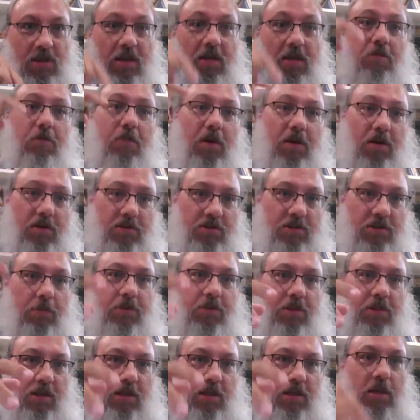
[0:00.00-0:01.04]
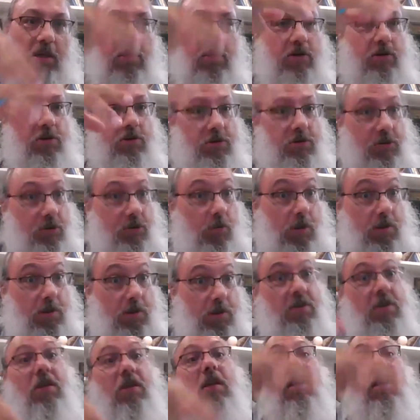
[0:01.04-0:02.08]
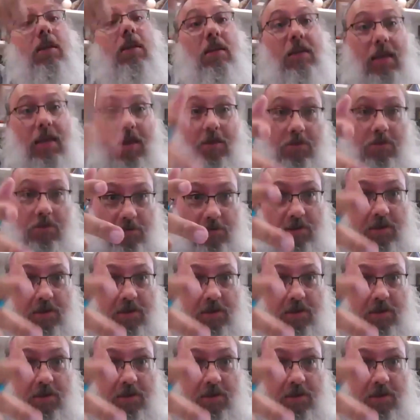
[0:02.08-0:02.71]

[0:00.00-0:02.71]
But it's up to the kid to do it, gather the